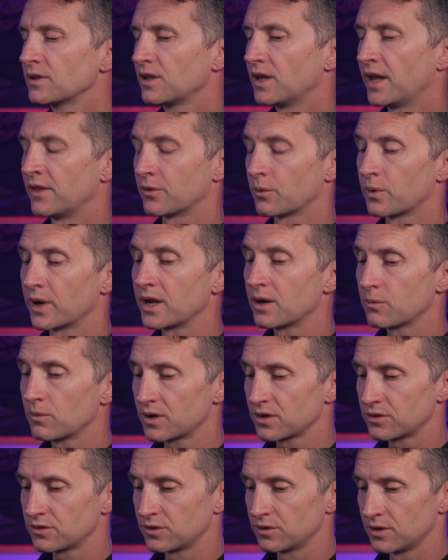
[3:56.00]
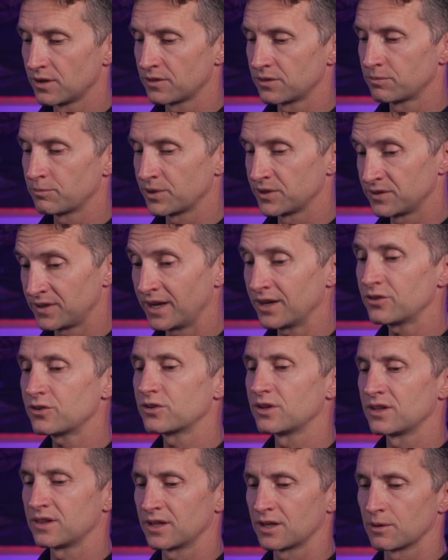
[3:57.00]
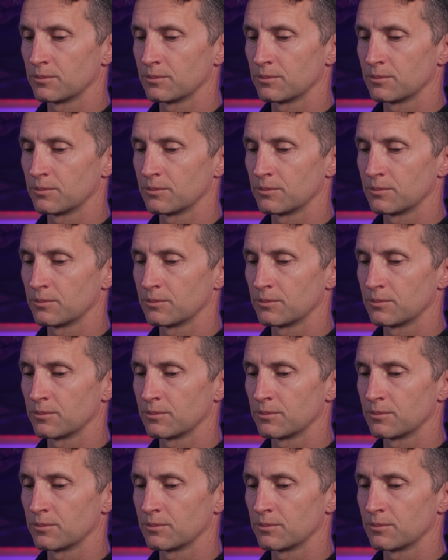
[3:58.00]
And the way I want you to potentially think